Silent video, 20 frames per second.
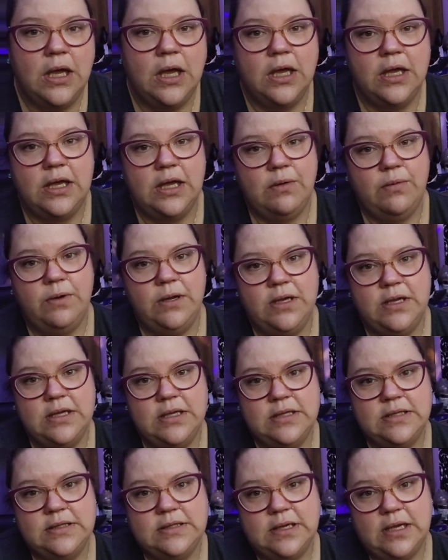It
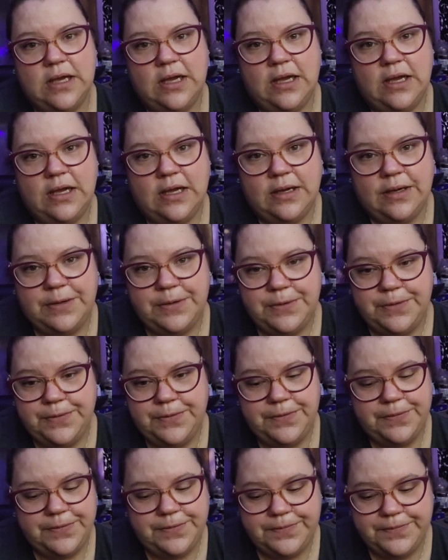was, I
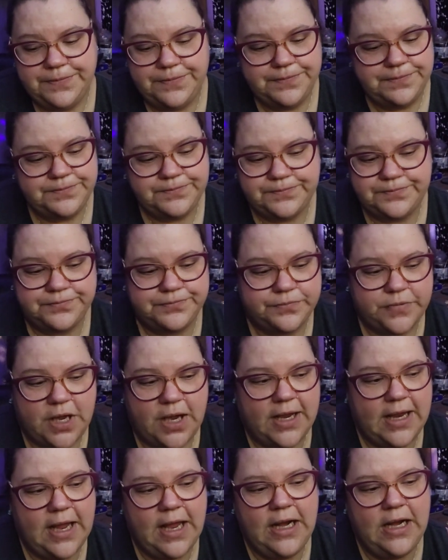
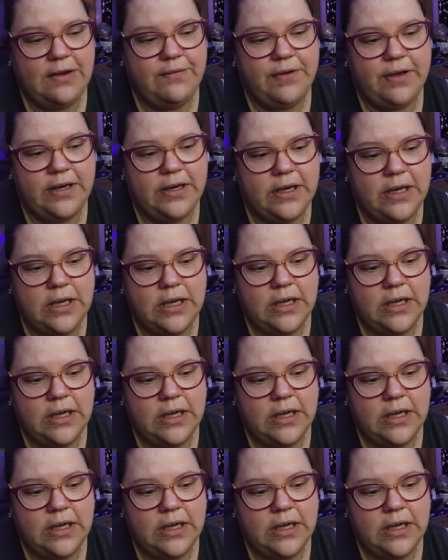can't even...